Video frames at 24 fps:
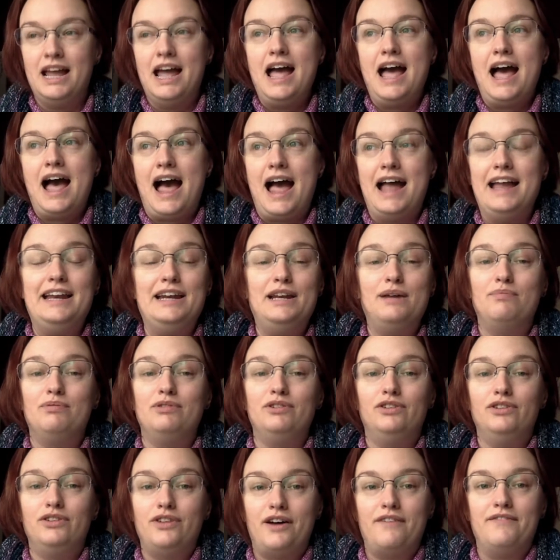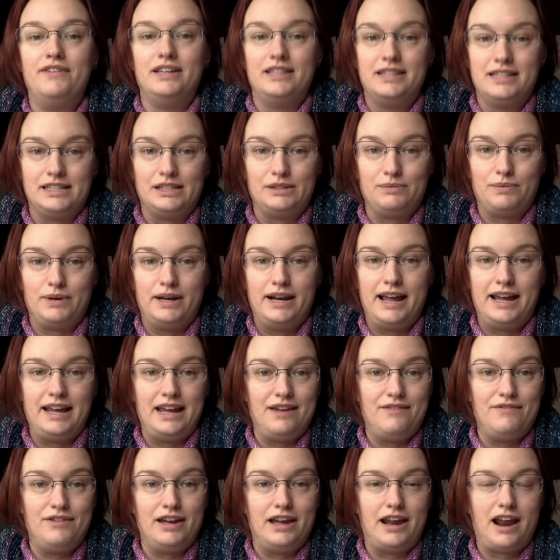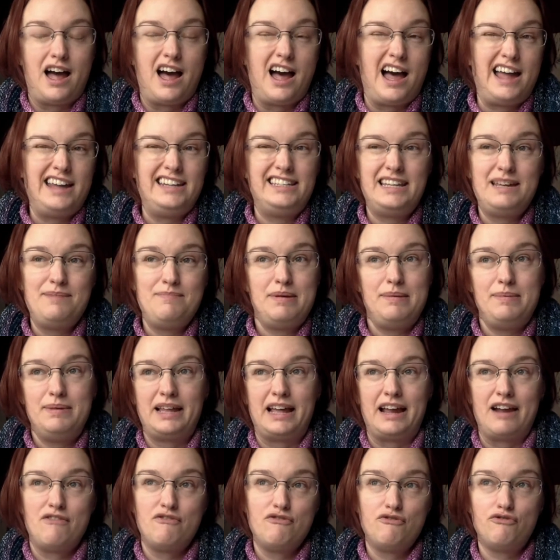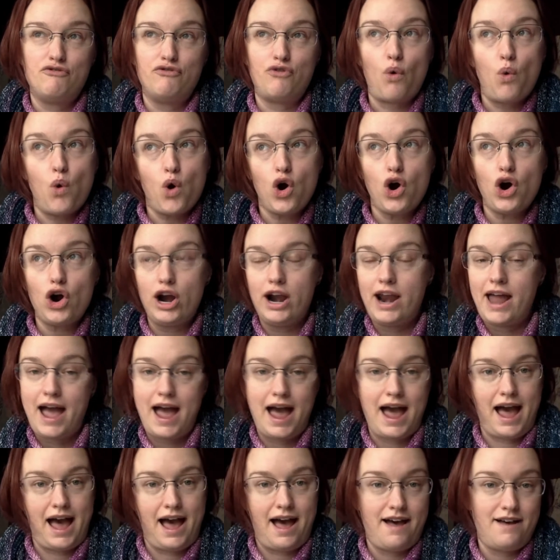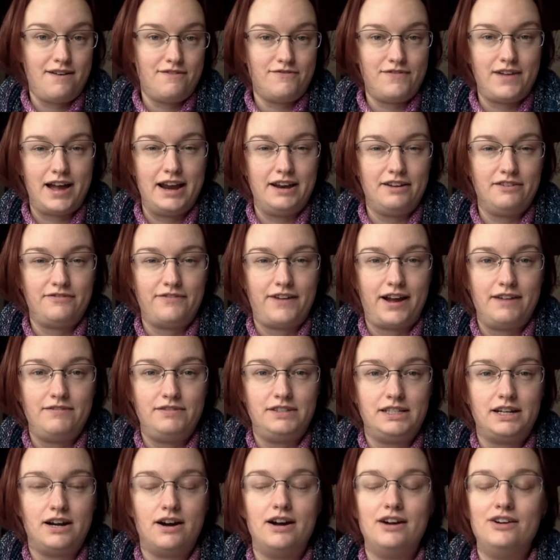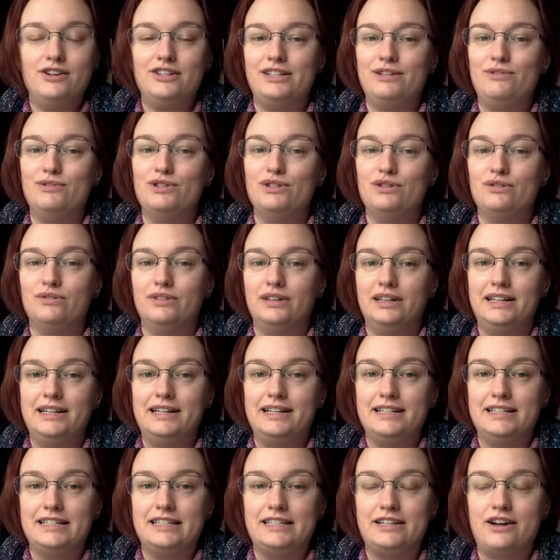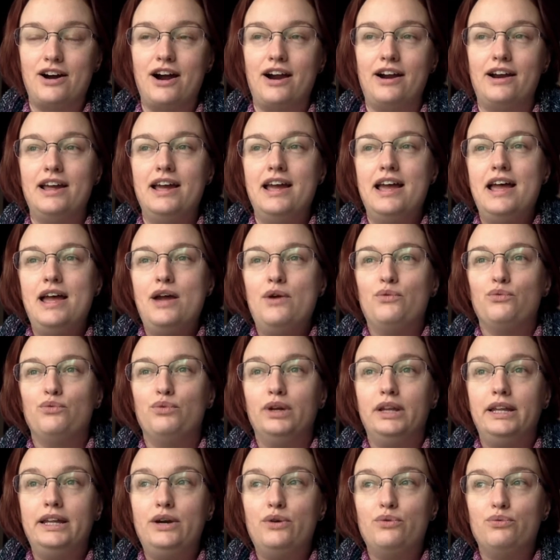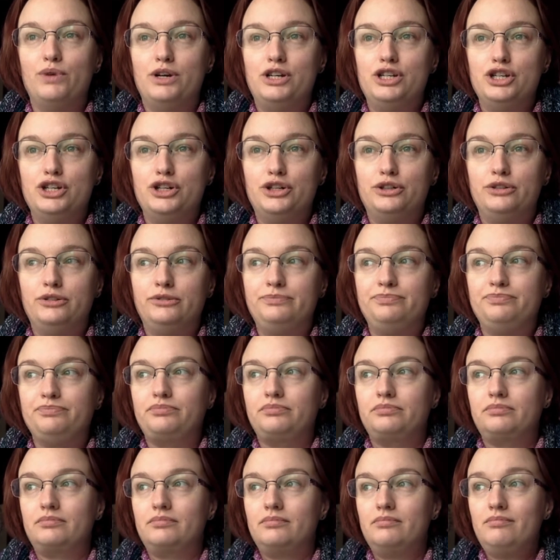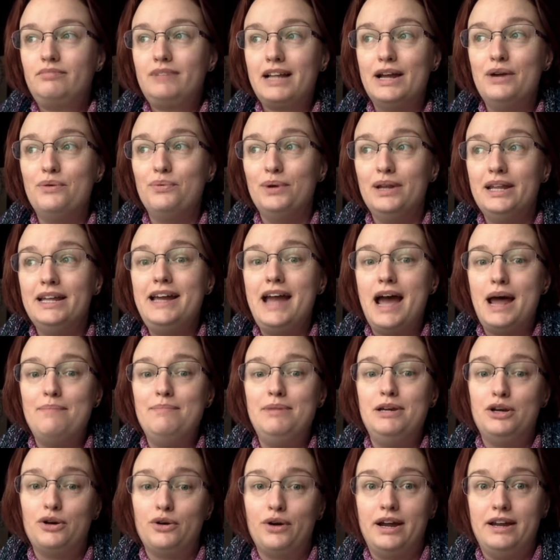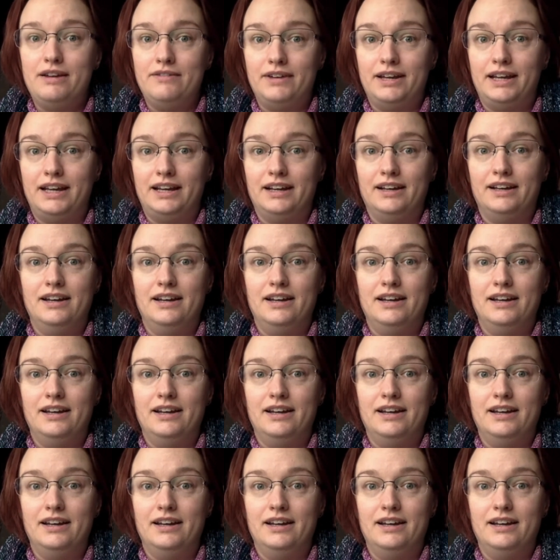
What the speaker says: I ended up loving this one. I gave it, I'd say maybe like 4.5 out of 5 stars. It was a really good start, really original. It really had me craving